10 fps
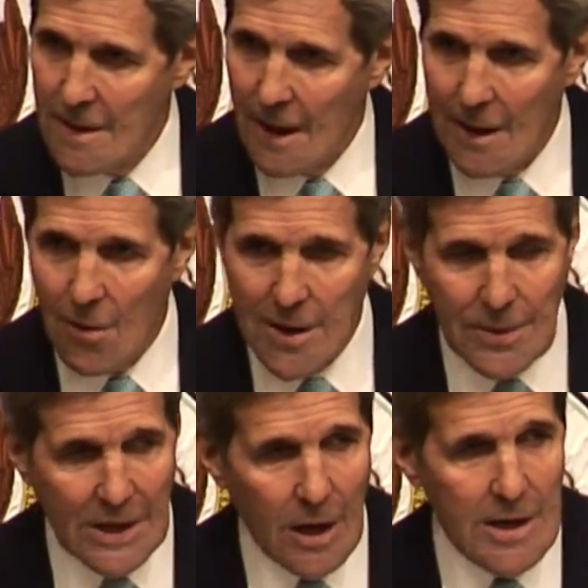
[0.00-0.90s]
Now, I want to
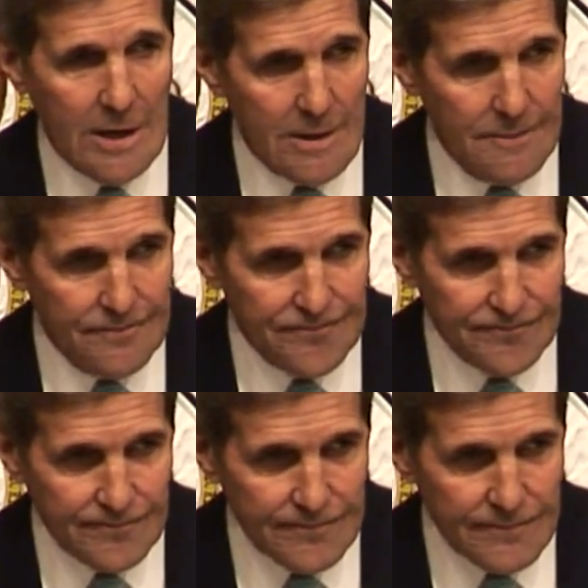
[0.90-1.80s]
be clear.
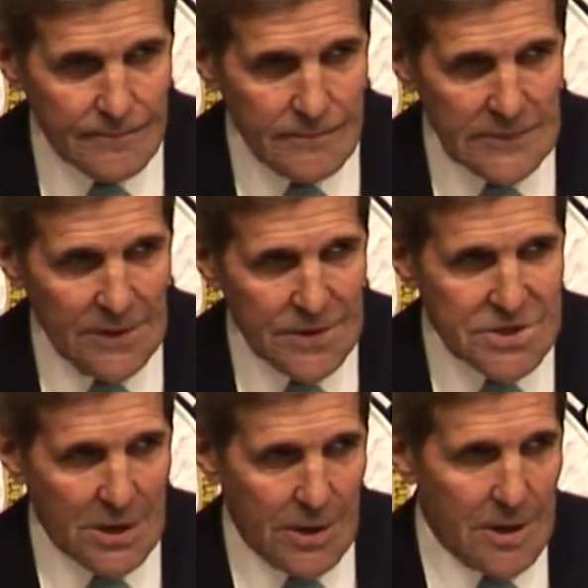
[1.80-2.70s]
The
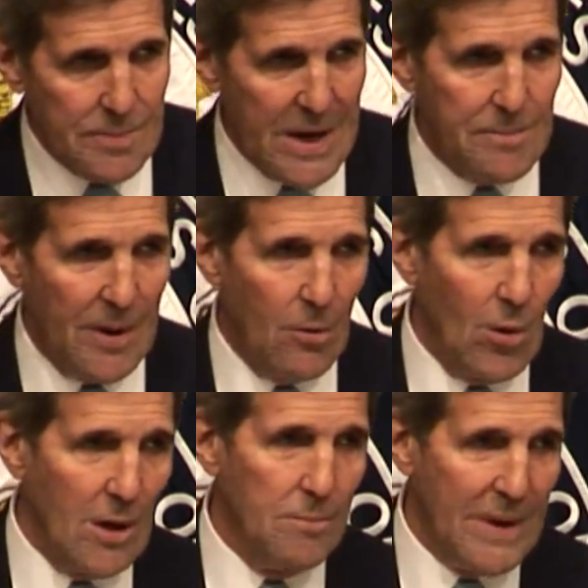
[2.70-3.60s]
Syrian people
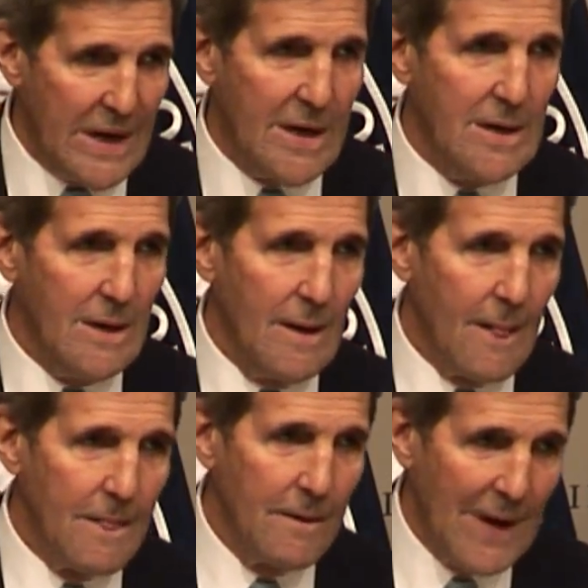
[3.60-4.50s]
will be
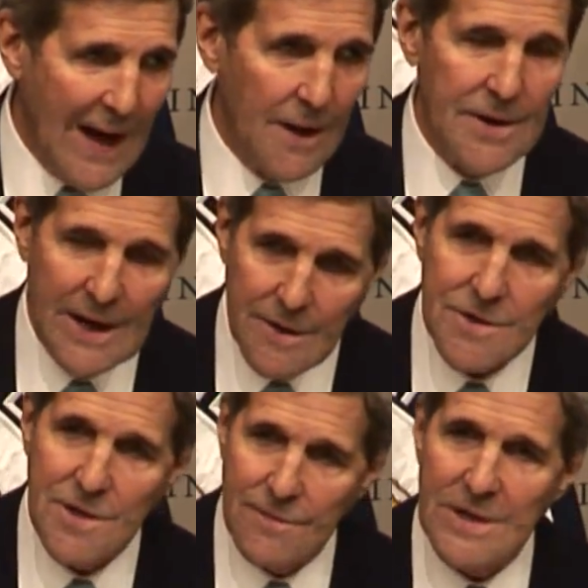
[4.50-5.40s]
the
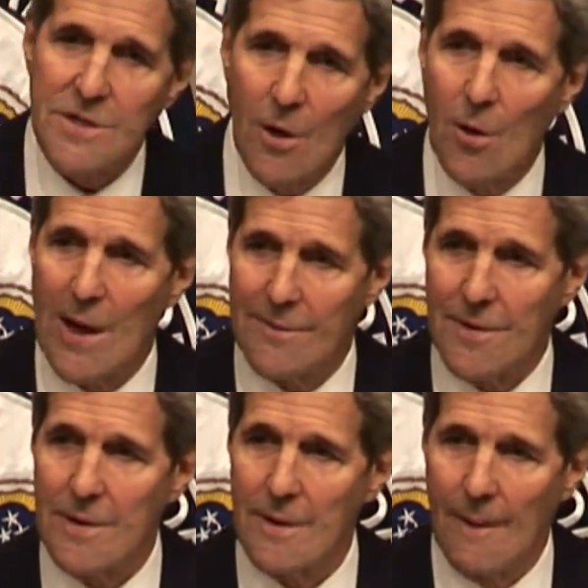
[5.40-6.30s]
validators of this whole
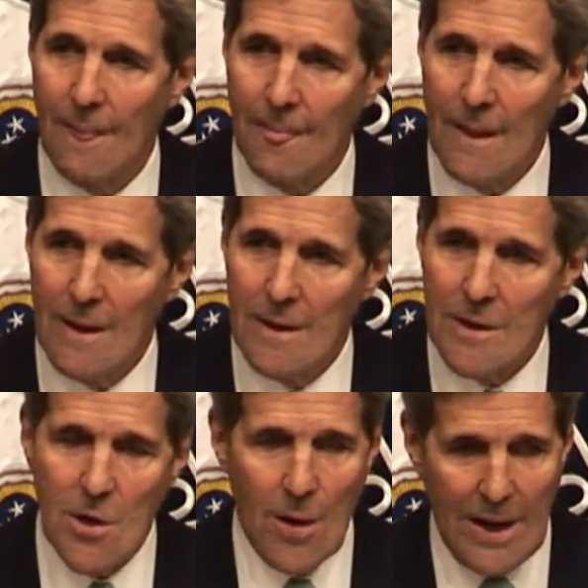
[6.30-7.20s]
effort.
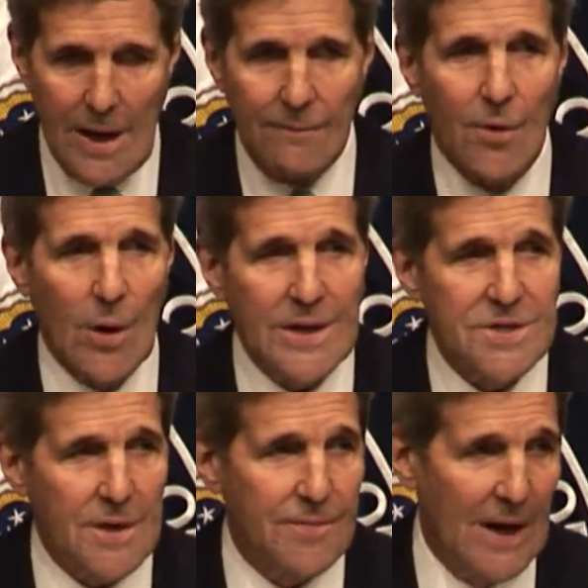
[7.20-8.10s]
UN envoy
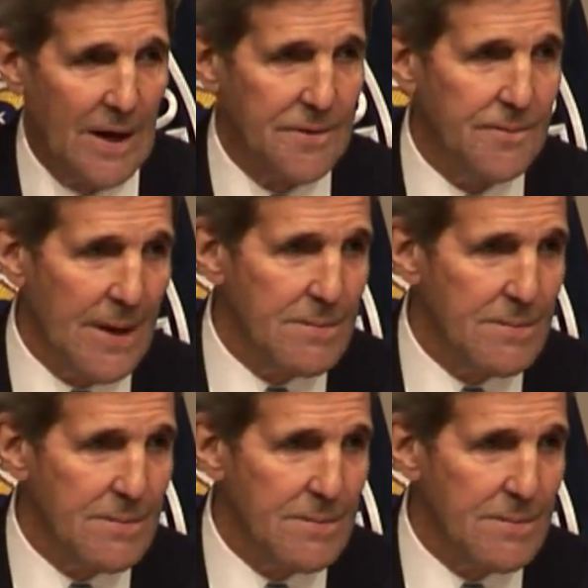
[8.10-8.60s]
Staffan de